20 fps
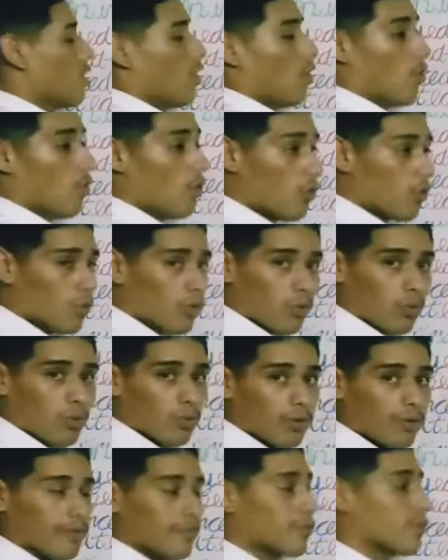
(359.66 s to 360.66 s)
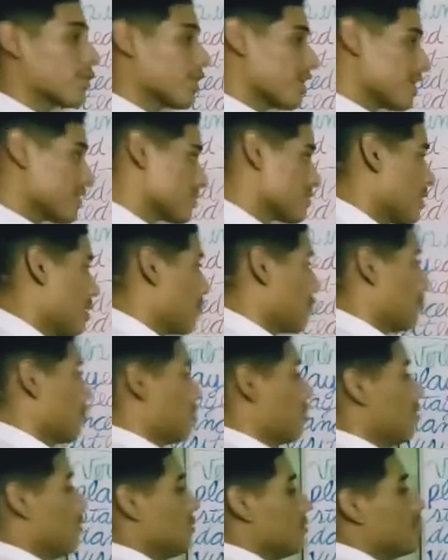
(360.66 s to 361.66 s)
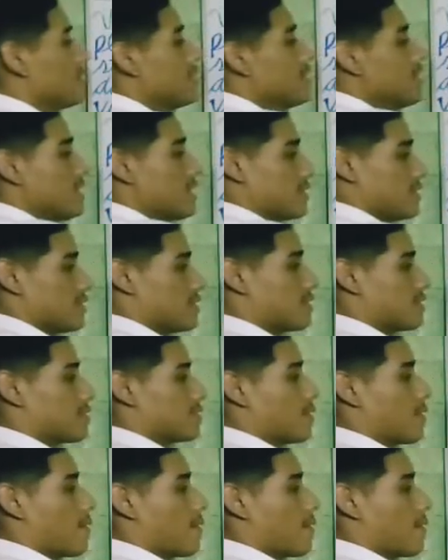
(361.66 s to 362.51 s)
Or, for example, this,